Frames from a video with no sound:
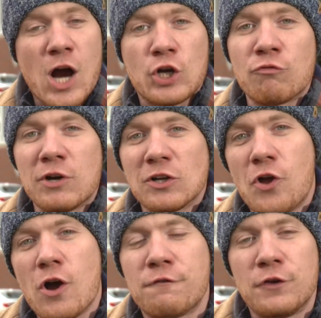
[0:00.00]
a
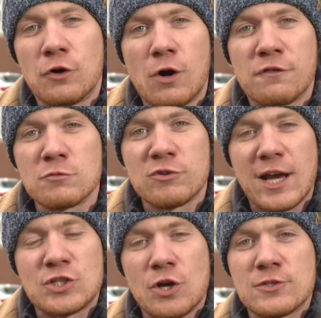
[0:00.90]
career-long field goal from
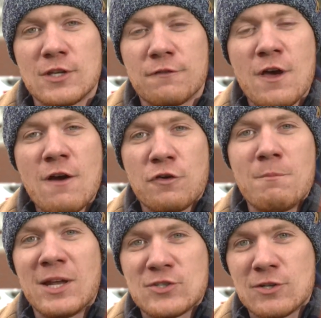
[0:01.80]
Greg Joseph for
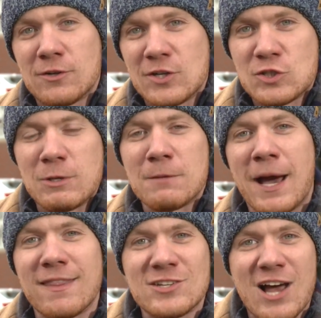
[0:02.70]
Minnesota to squeak
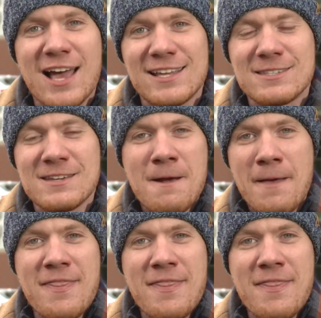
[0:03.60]
by the Giants.